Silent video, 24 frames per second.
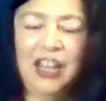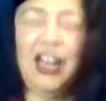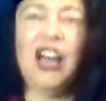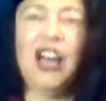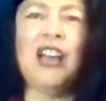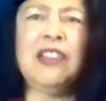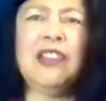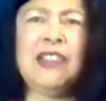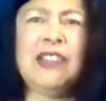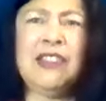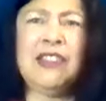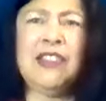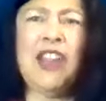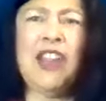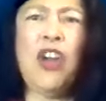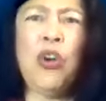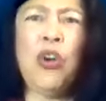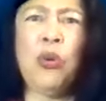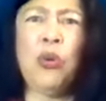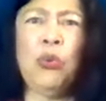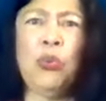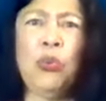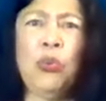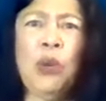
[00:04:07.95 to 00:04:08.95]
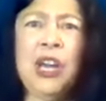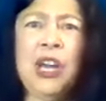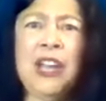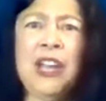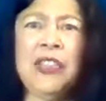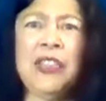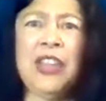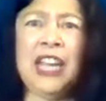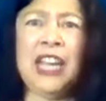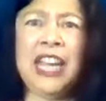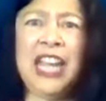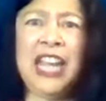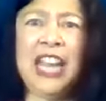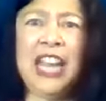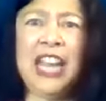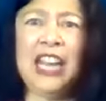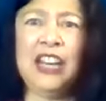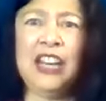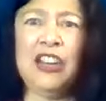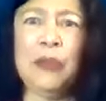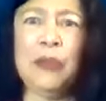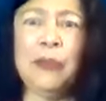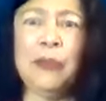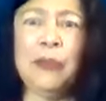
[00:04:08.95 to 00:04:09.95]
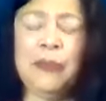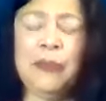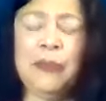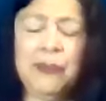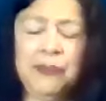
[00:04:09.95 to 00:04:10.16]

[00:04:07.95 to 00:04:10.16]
a stone worth a kingdom.